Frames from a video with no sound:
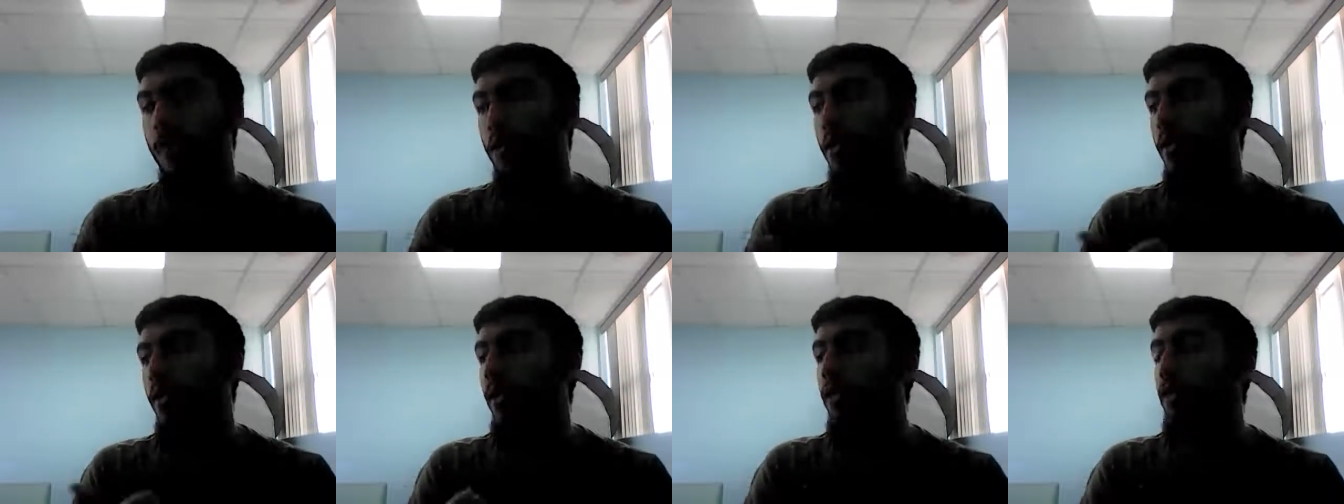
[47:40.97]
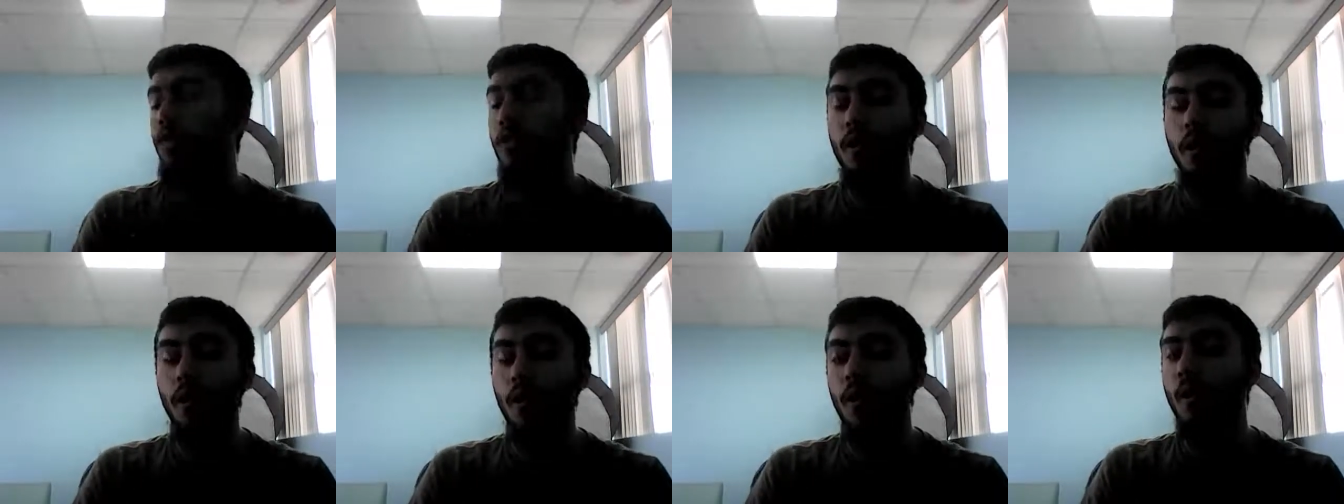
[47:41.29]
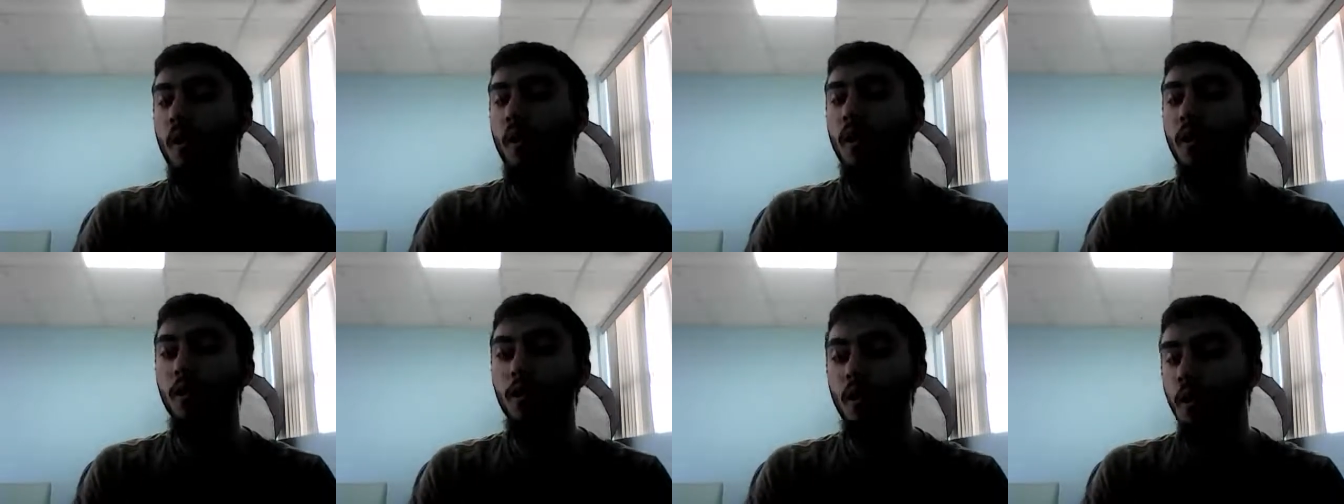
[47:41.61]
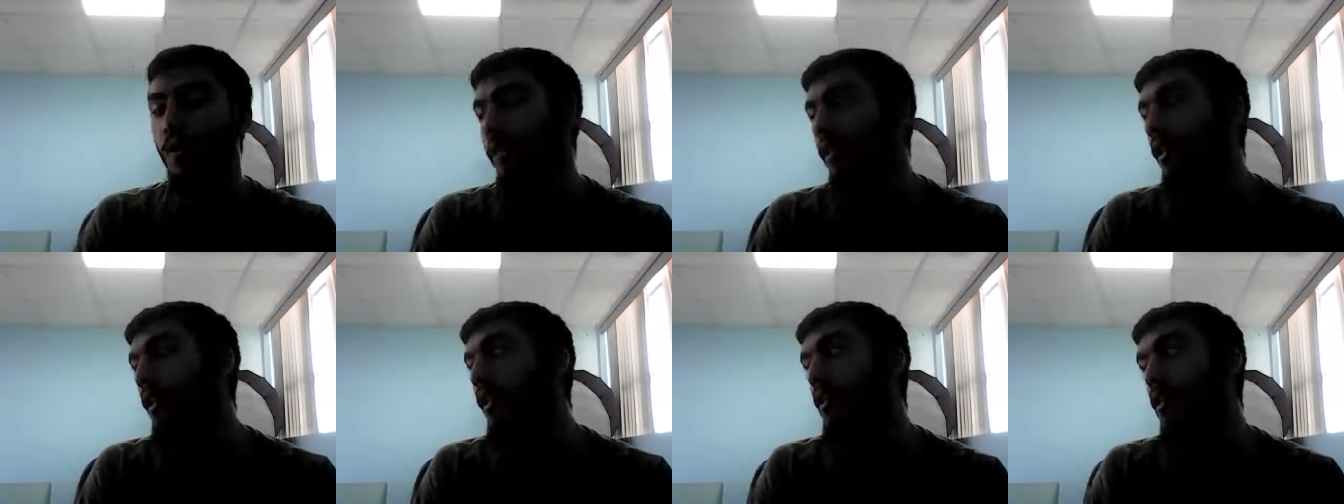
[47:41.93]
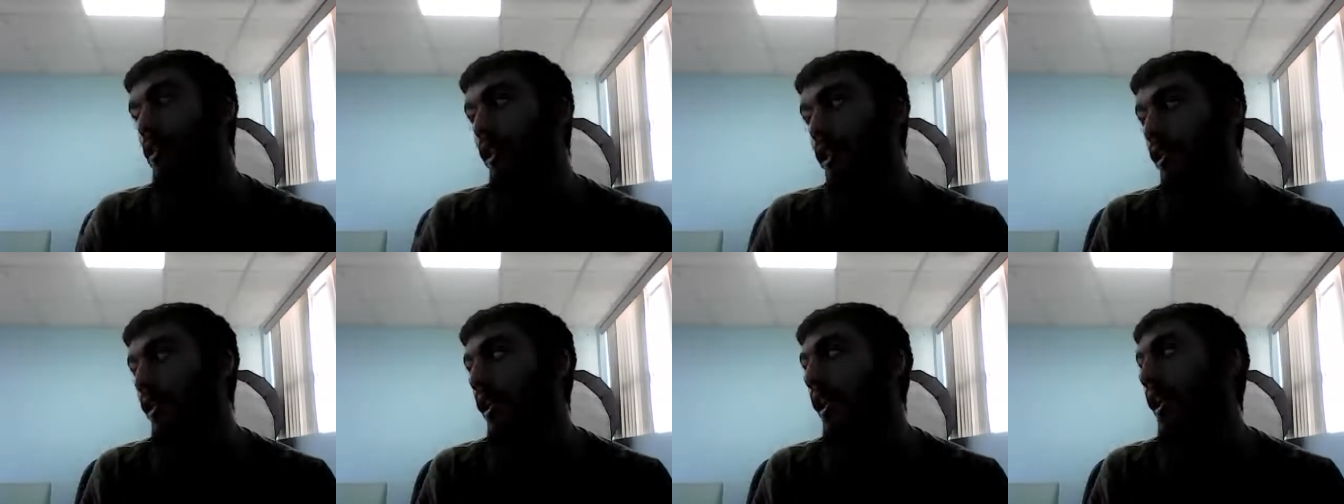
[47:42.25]
or they're doing horrible things
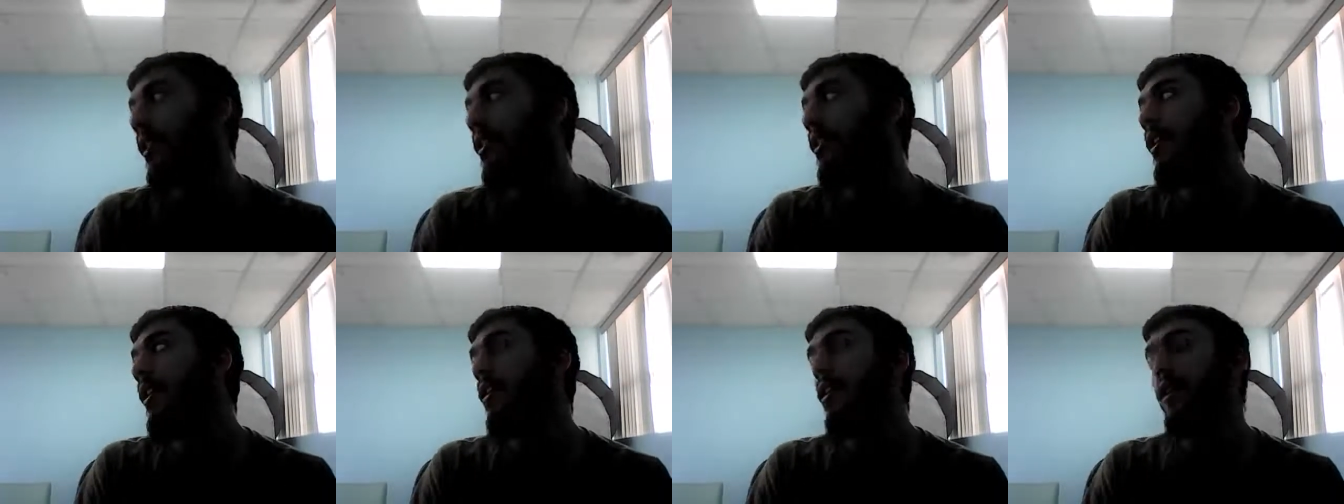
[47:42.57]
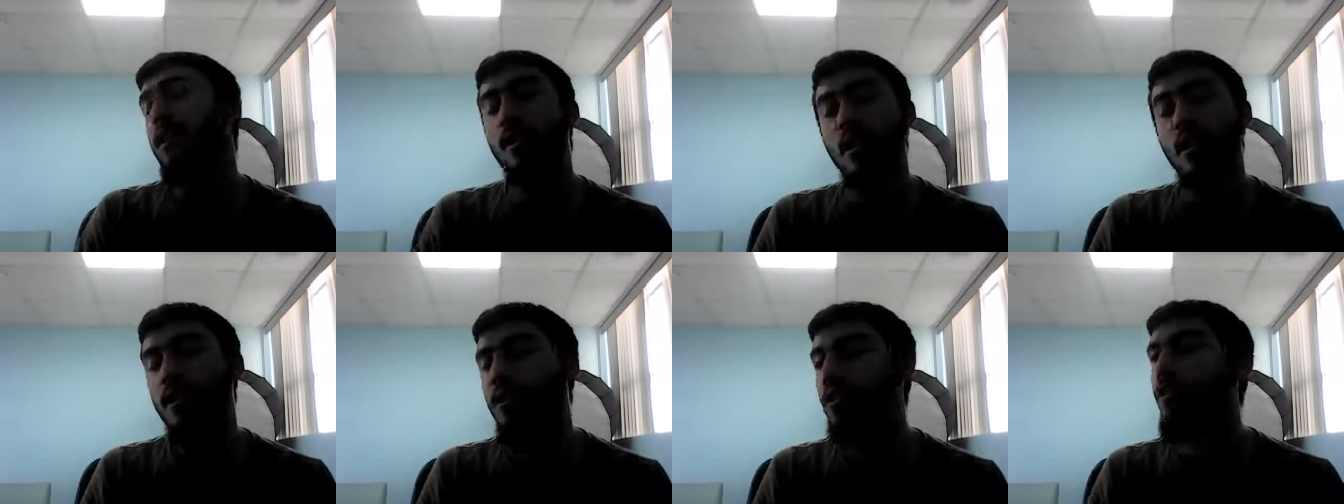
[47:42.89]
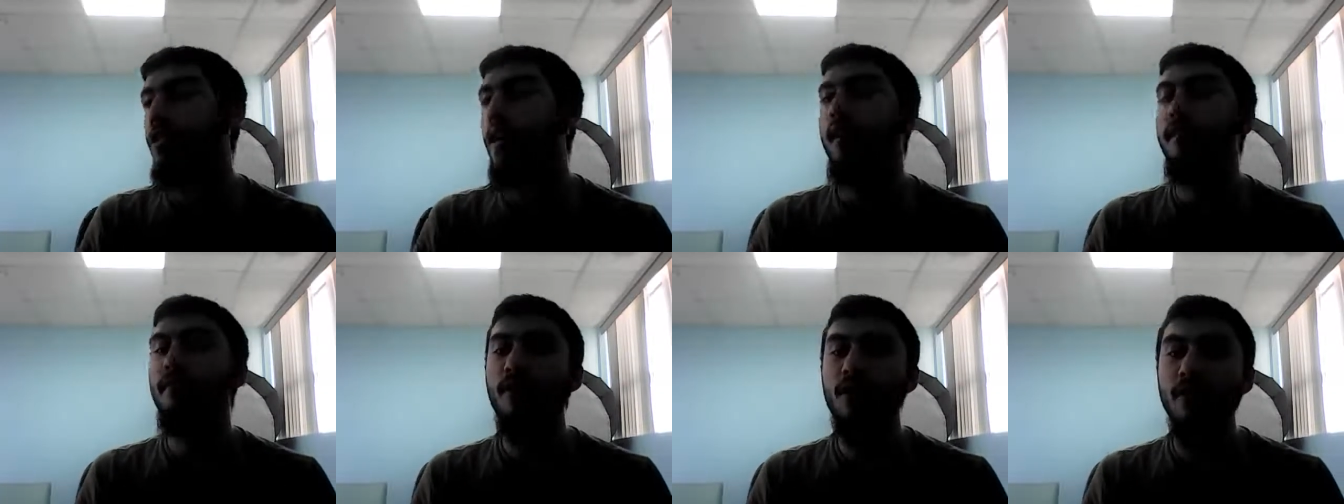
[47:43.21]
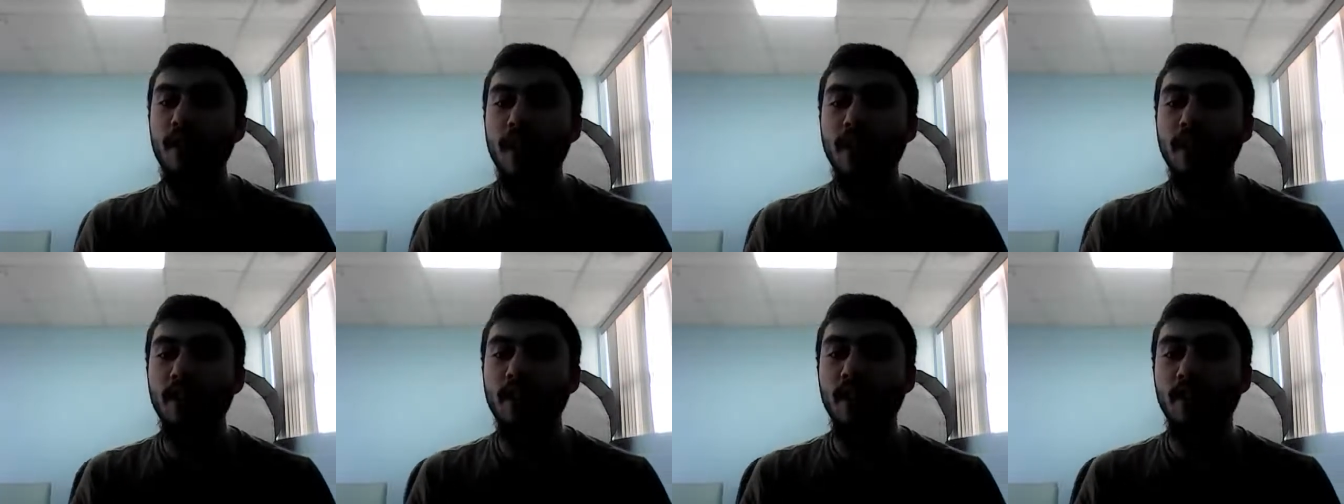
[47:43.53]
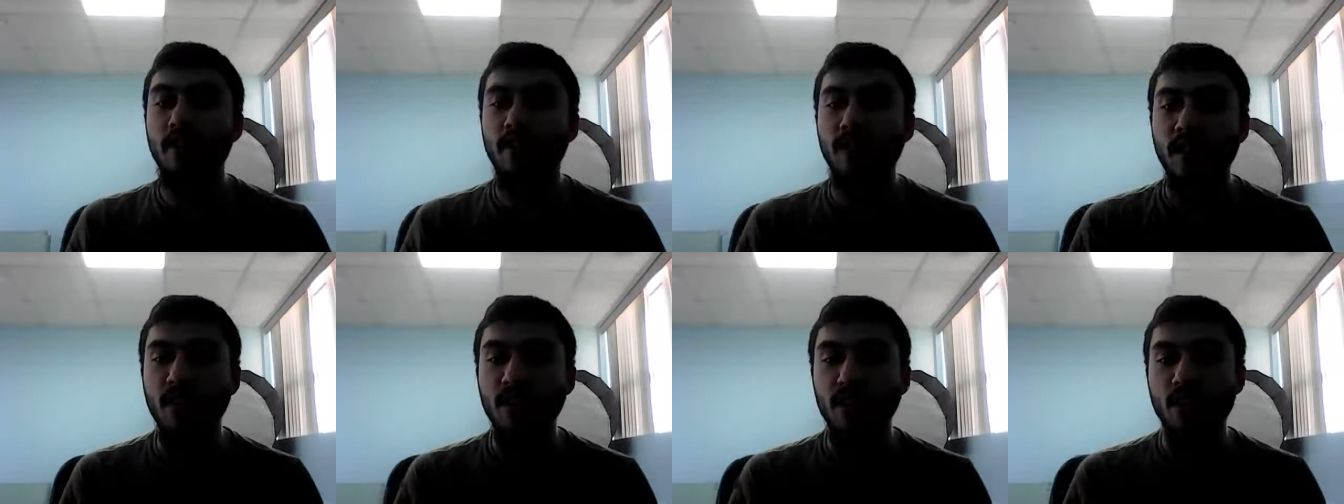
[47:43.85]
like that, then yes, you have the right to
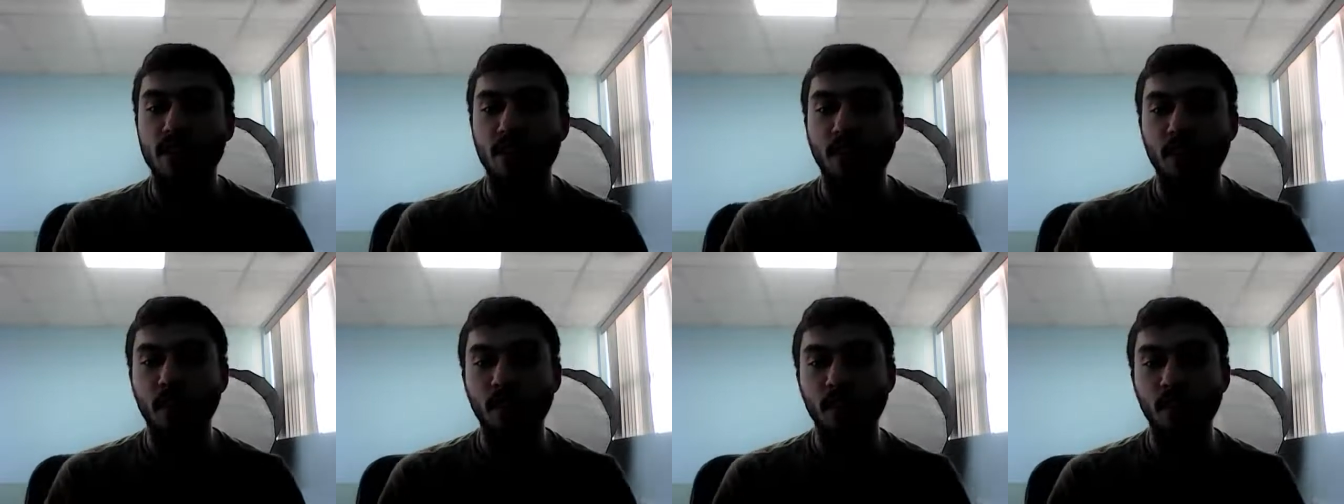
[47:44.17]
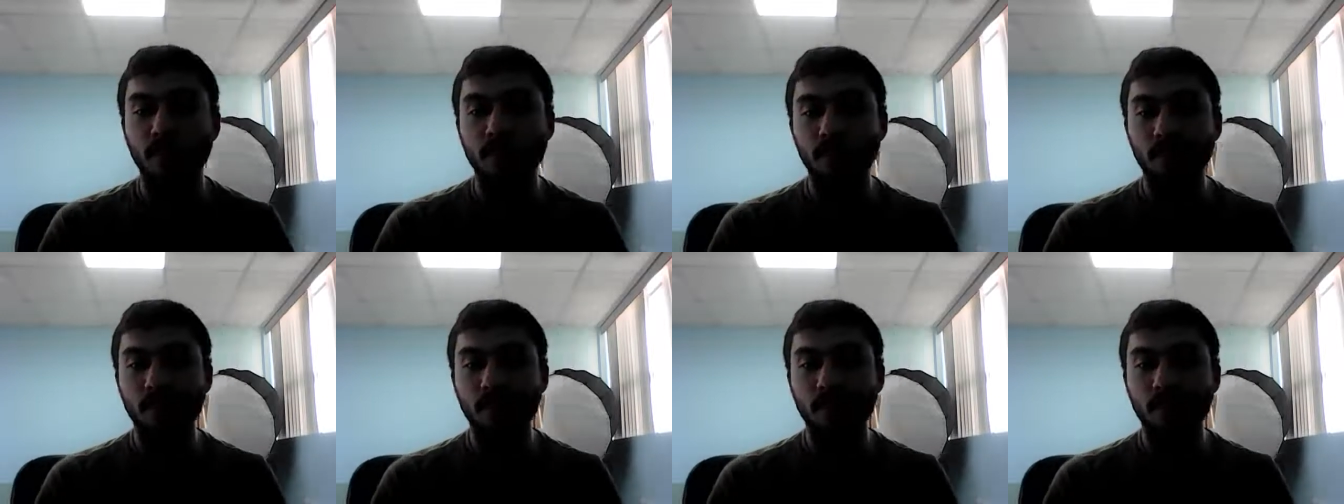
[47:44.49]
defend yourself.